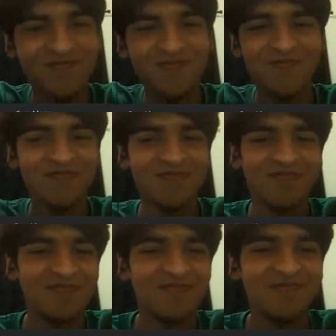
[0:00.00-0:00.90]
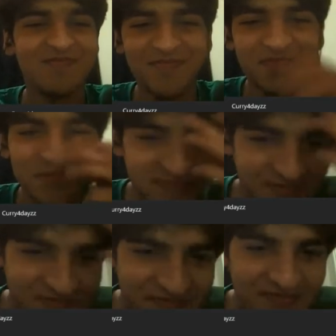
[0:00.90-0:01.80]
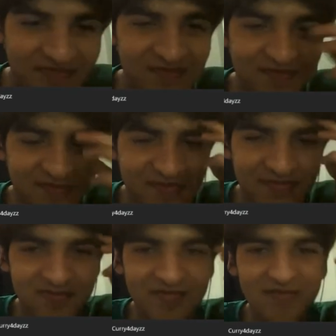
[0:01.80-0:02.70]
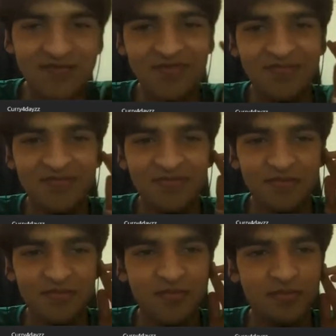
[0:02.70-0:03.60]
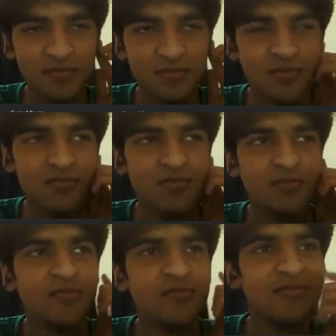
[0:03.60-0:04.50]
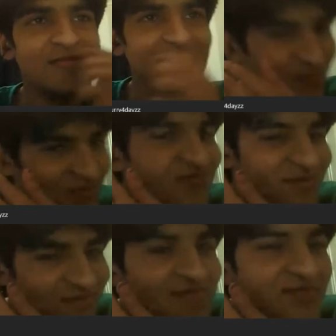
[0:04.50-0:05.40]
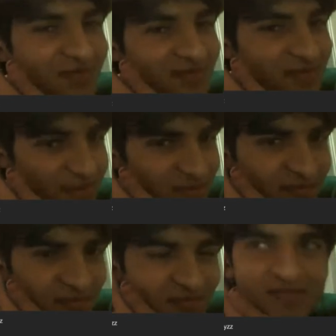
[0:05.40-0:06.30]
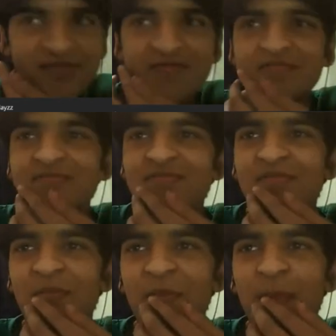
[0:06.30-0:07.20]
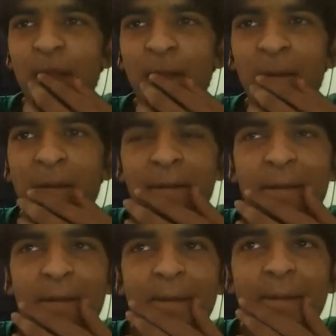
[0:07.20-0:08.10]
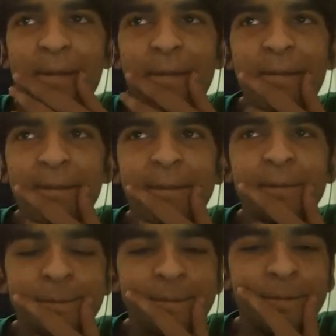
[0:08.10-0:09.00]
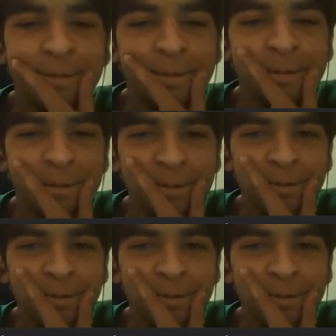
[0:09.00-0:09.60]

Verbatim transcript: that question, yeah. I need you to define the word spite for me. It's, like, out of hatred, I guess. Or, like, distance. I think it's not so much